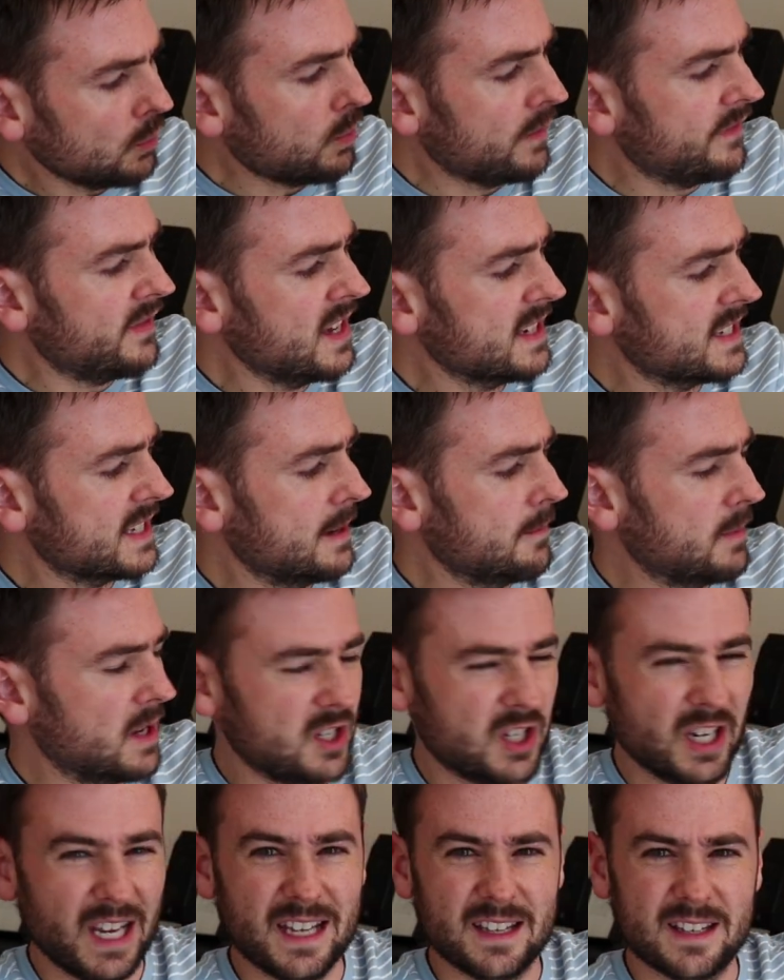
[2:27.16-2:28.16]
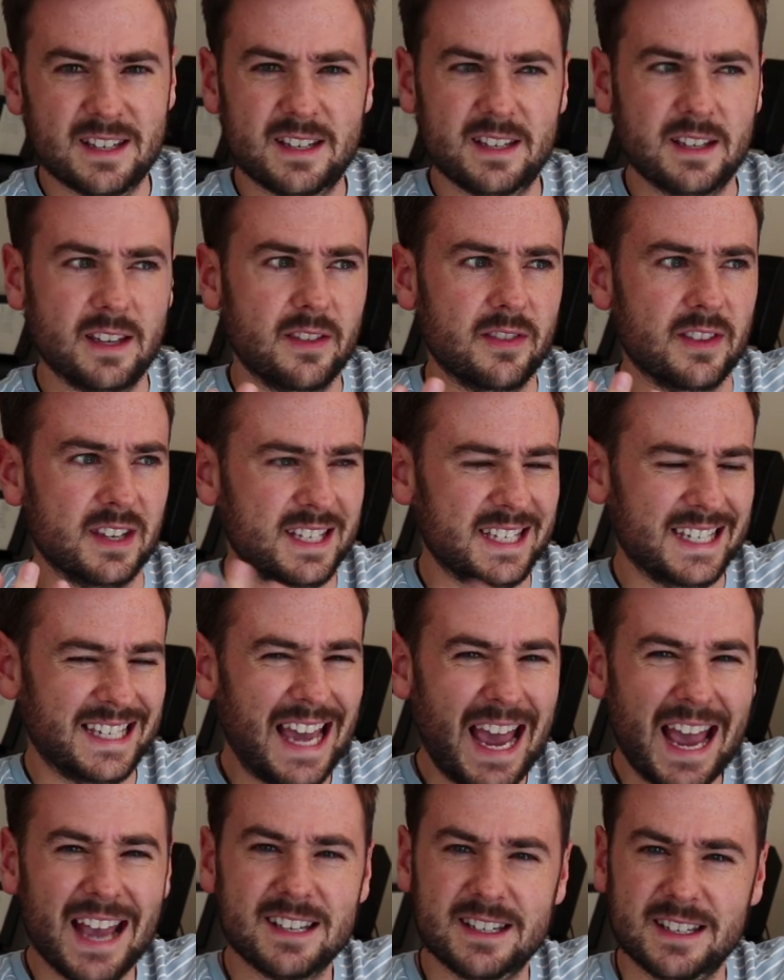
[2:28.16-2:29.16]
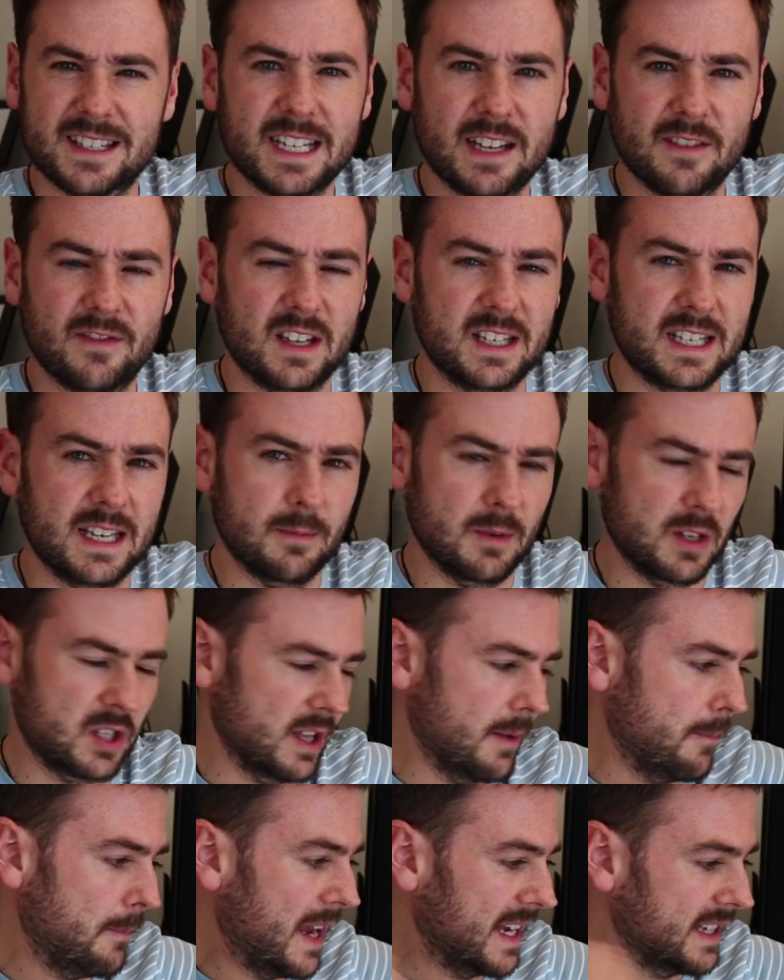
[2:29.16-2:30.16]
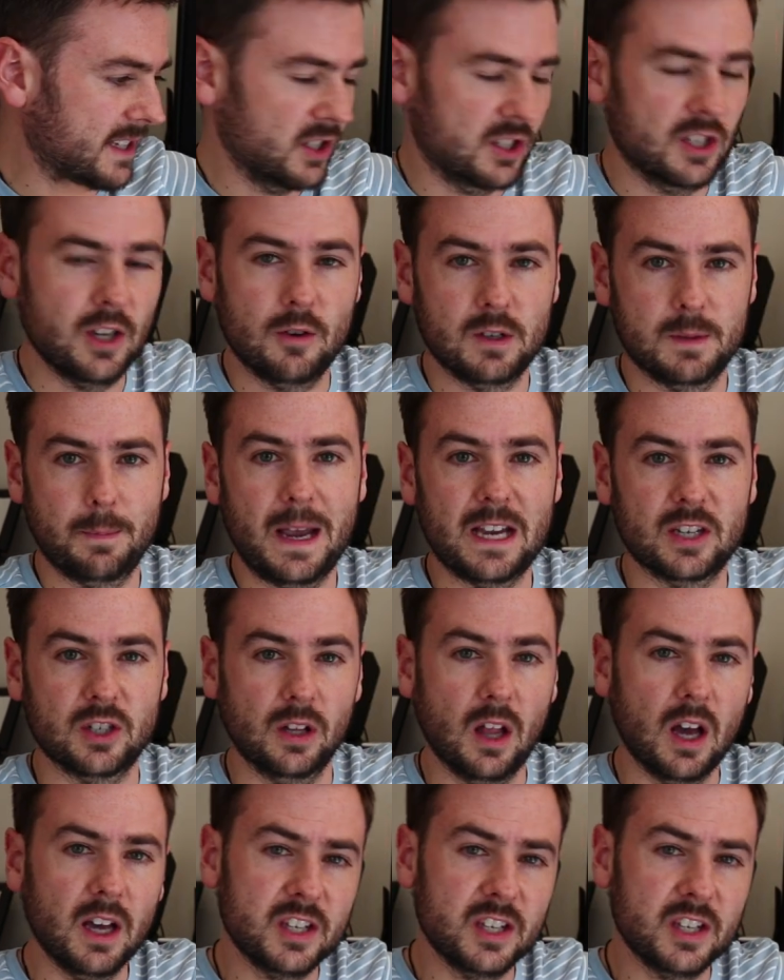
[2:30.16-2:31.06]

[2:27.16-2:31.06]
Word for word: with this image, it's the scarcity of this image that makes it so special.